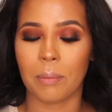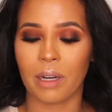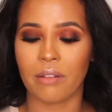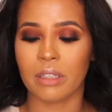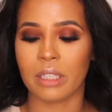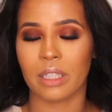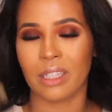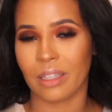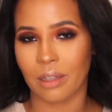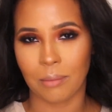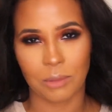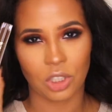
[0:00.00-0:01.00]
but I really think
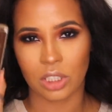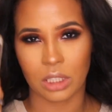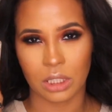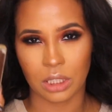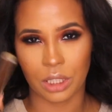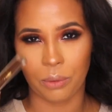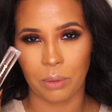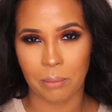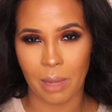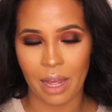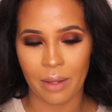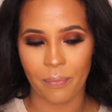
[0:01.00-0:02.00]
I'm just gonna stick with
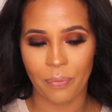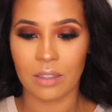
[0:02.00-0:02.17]
matte